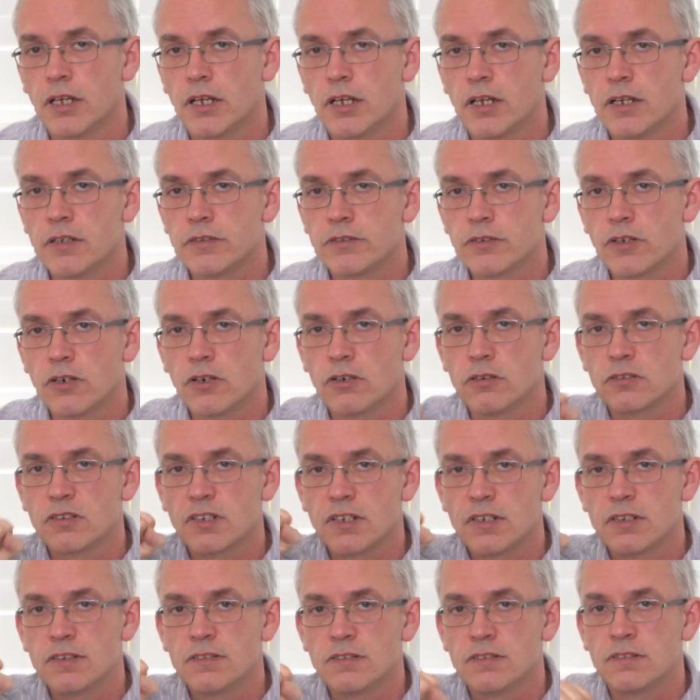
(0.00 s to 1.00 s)
It's got
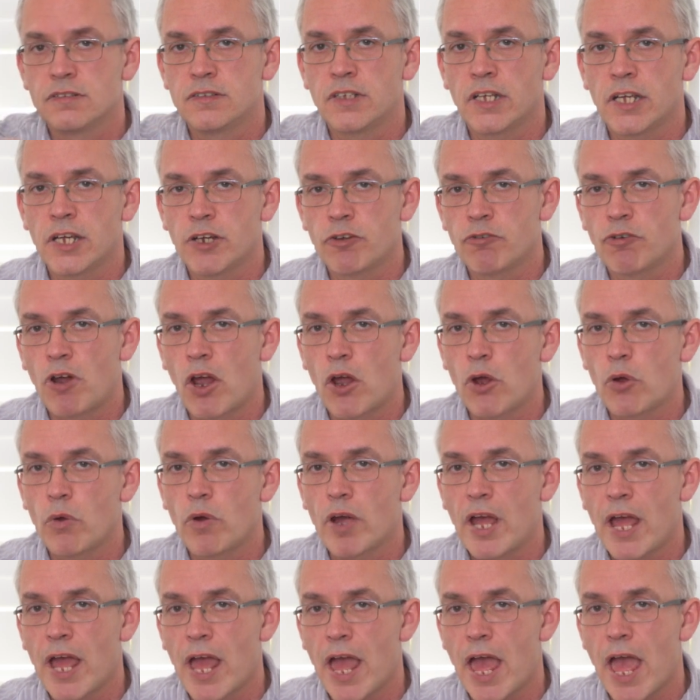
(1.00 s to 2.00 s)
0
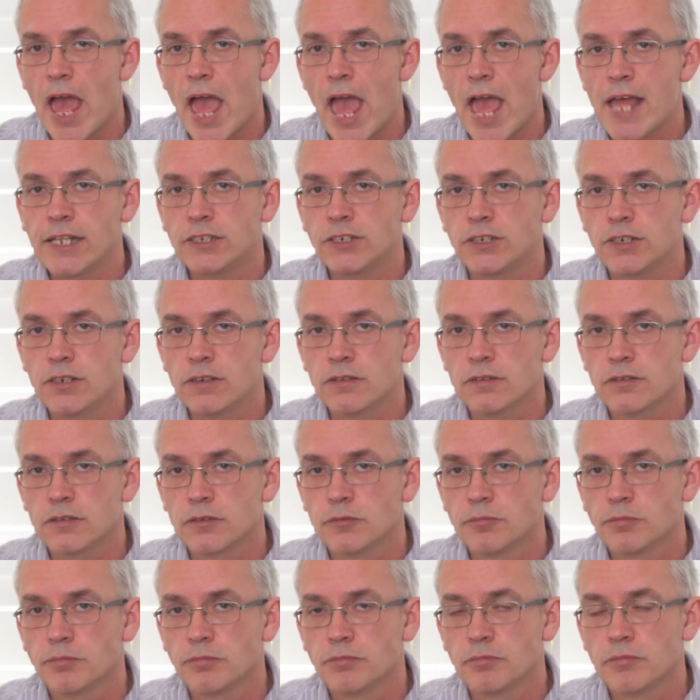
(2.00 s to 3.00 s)
edges,
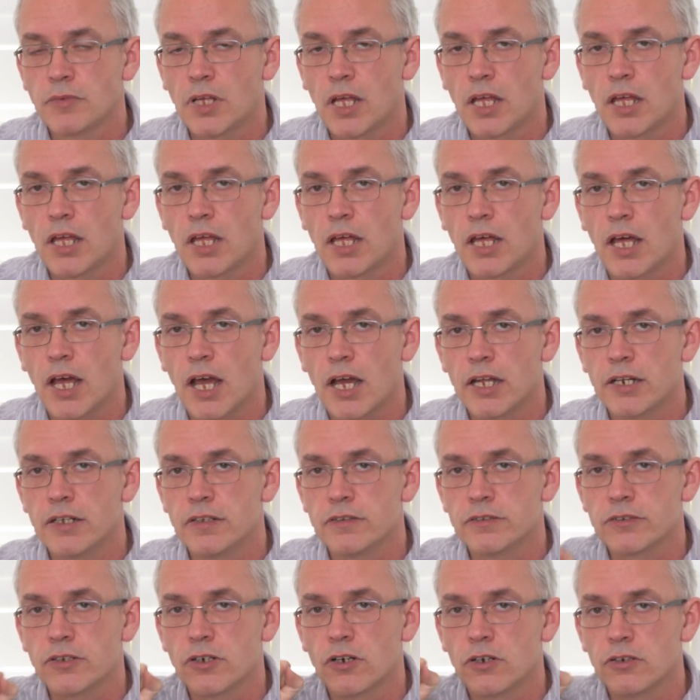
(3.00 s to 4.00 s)
and
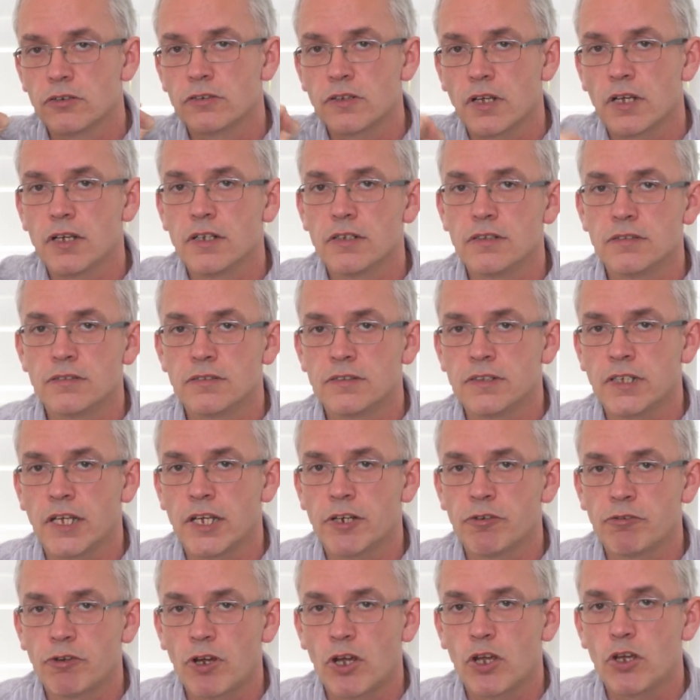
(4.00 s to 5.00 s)
it's got
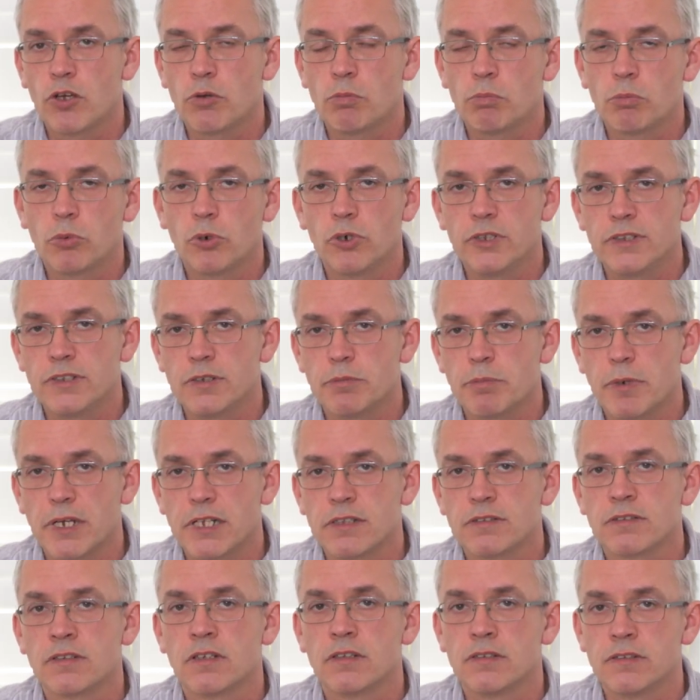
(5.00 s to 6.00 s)
0 pointy
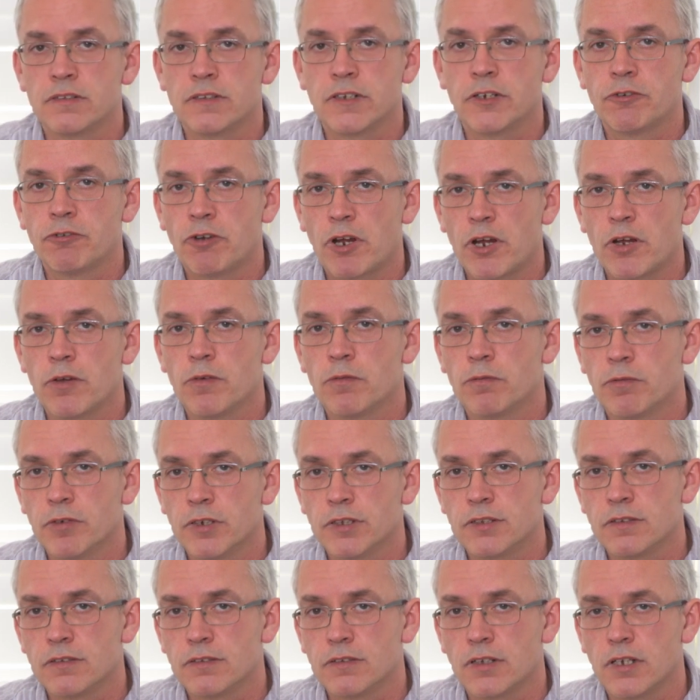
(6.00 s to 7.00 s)
bits, 0
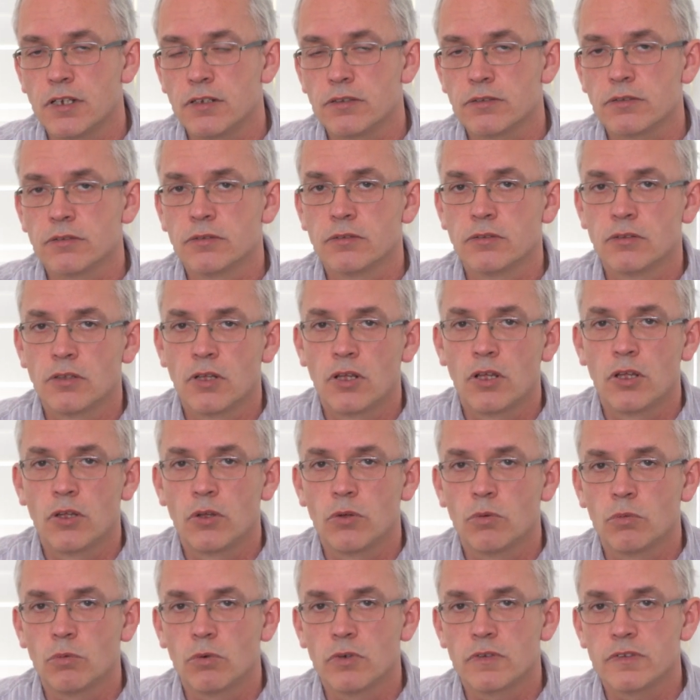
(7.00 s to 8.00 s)
vertices.
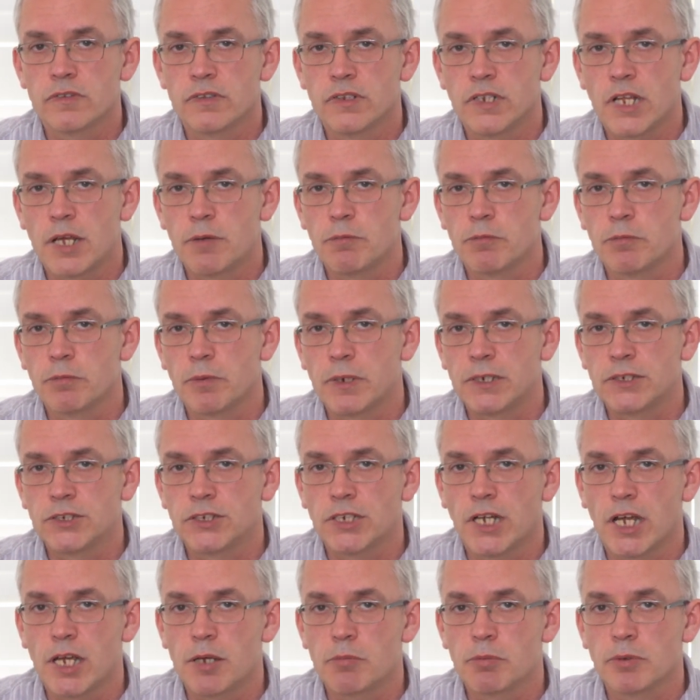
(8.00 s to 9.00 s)
What's the name of my
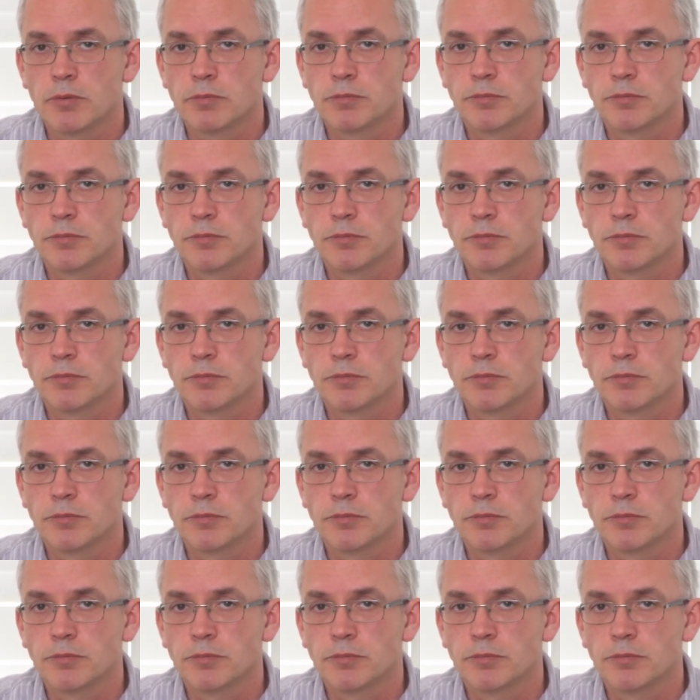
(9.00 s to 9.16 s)
shape?